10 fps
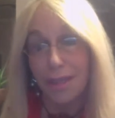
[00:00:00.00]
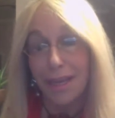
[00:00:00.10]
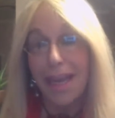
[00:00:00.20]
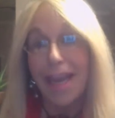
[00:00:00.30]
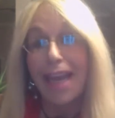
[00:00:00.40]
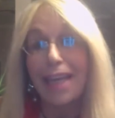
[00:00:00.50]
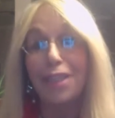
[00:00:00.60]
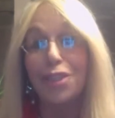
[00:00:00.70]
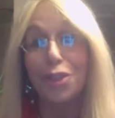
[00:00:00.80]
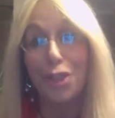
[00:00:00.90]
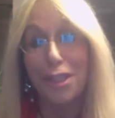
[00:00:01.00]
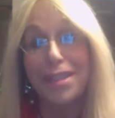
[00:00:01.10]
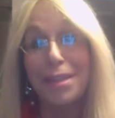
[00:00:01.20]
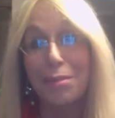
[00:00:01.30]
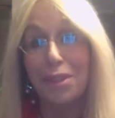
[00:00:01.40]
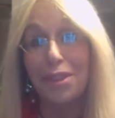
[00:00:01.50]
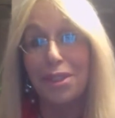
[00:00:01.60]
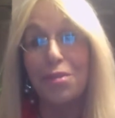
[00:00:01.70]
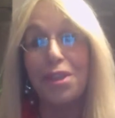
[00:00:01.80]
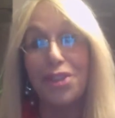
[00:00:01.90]
and it looks similar
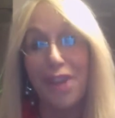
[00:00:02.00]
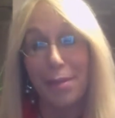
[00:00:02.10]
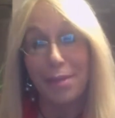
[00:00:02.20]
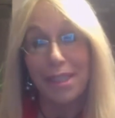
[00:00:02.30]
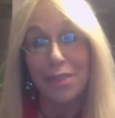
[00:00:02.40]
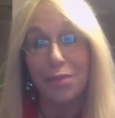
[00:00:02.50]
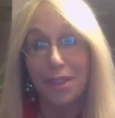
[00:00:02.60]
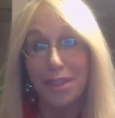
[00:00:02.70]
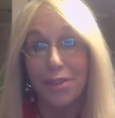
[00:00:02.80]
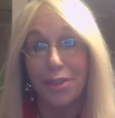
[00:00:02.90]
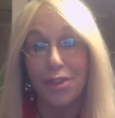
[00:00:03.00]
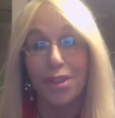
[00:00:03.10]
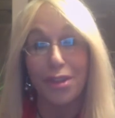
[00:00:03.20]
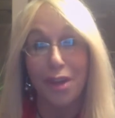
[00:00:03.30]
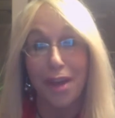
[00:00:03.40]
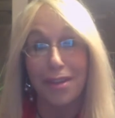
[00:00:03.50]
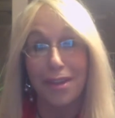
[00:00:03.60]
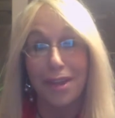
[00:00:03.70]
to what Japanese researchers thought